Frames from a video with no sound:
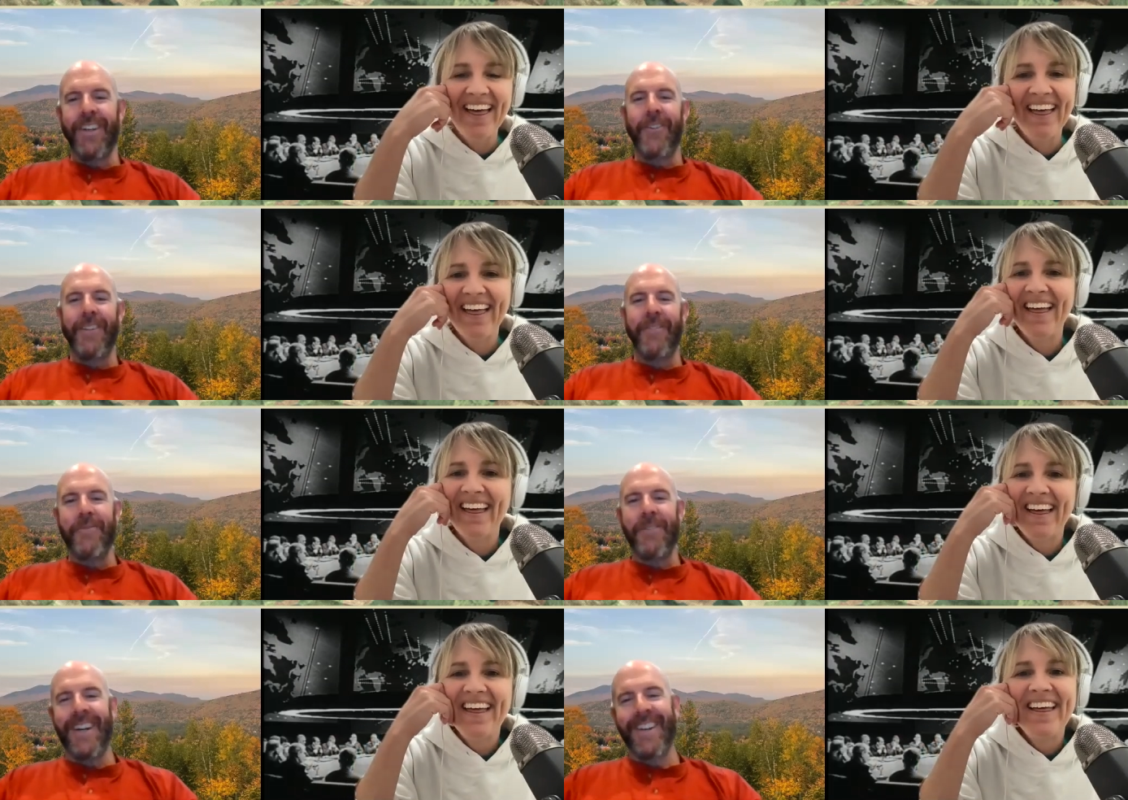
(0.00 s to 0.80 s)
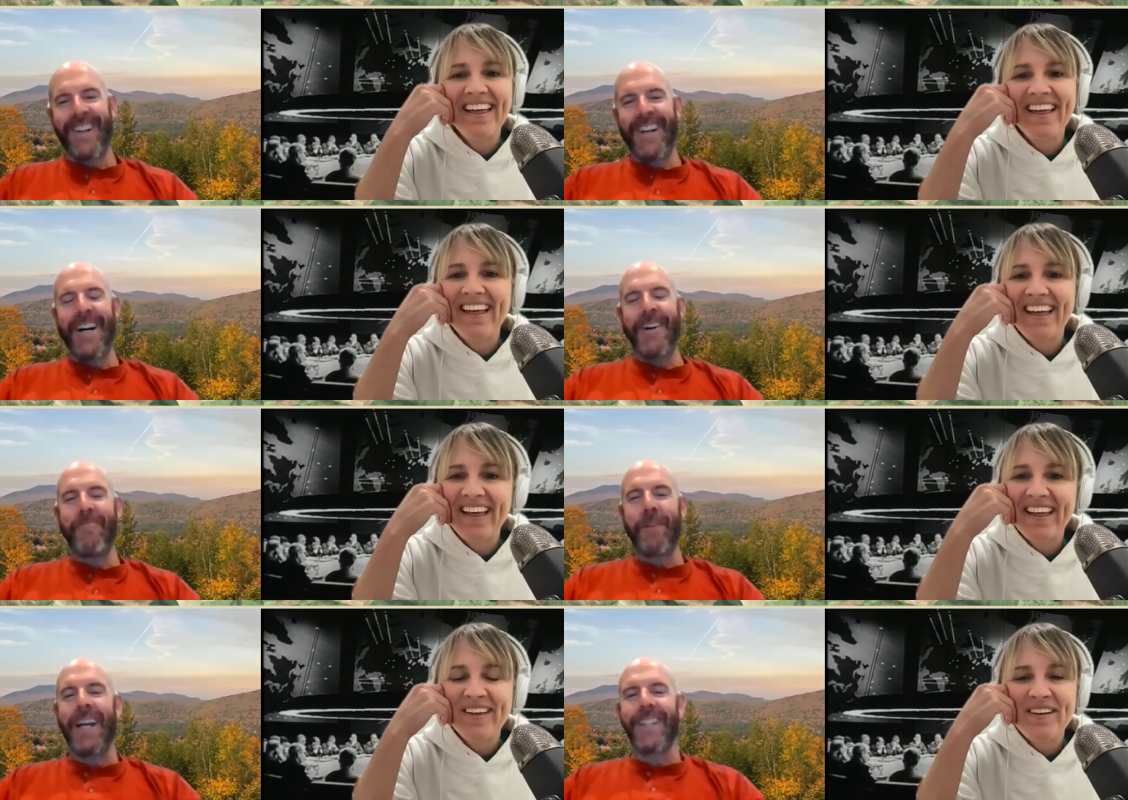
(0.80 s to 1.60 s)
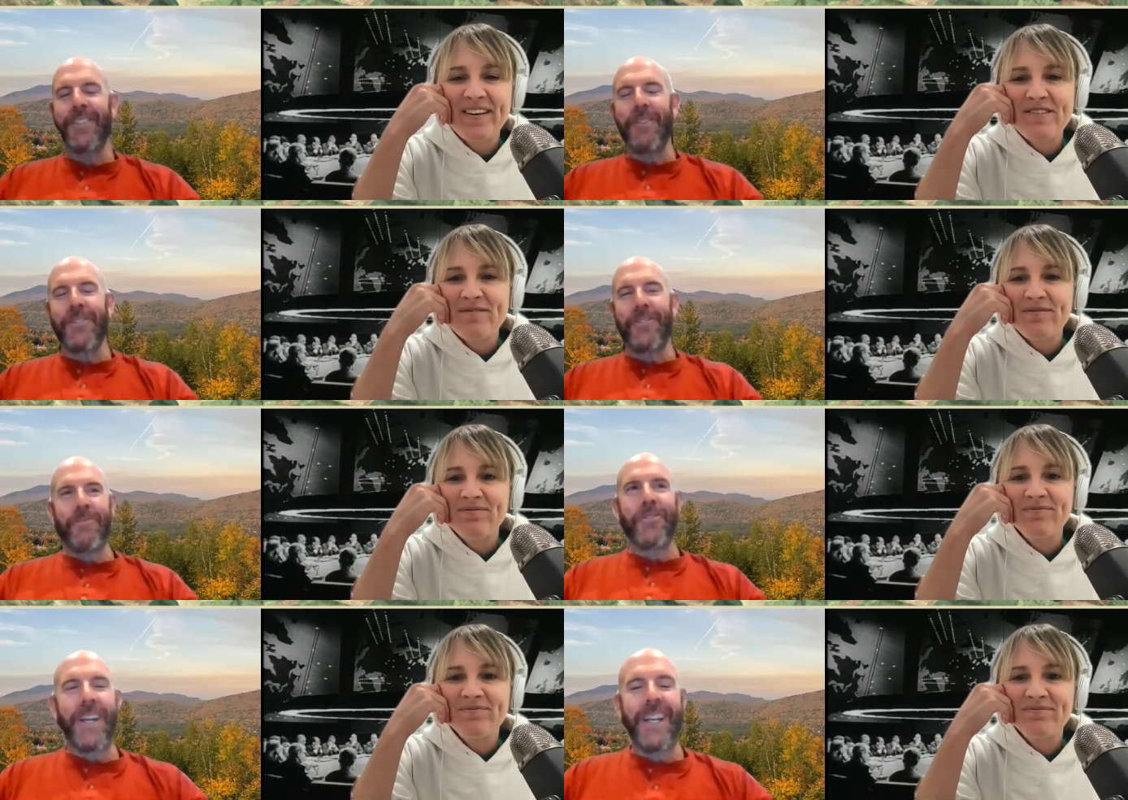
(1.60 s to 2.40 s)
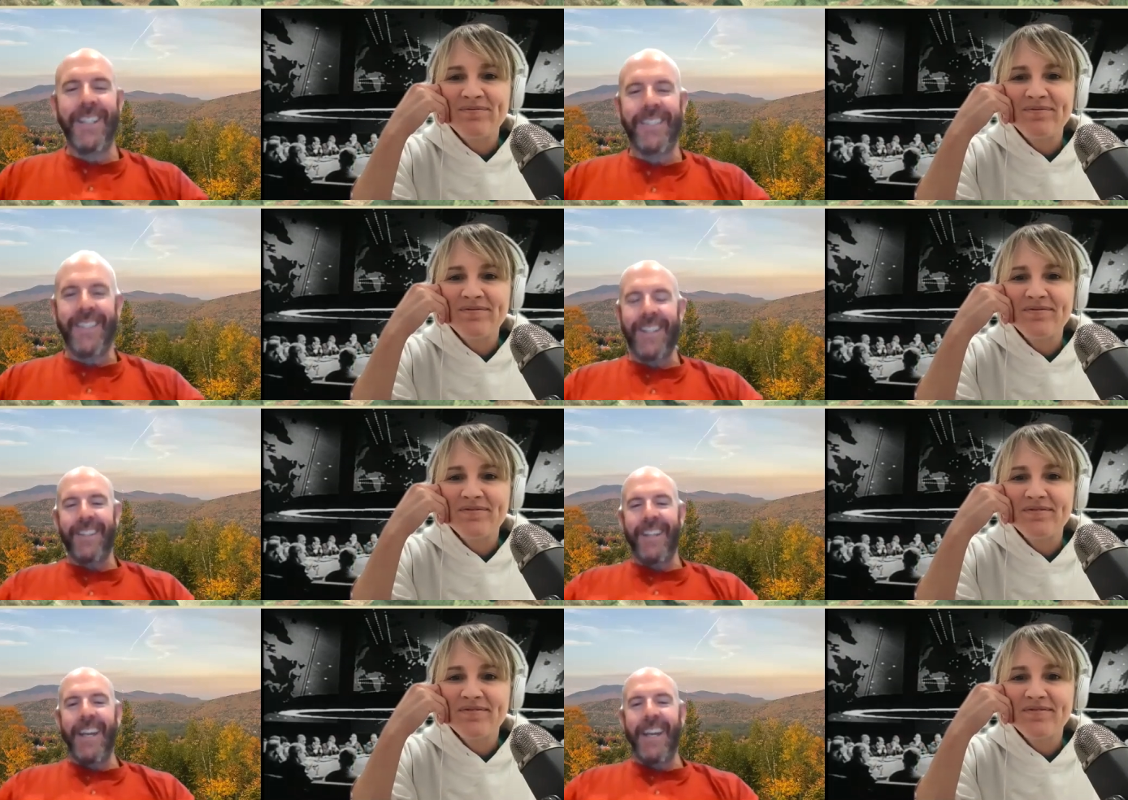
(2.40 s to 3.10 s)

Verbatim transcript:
Speaker 1: going everywhere. But I actually went through some training to get the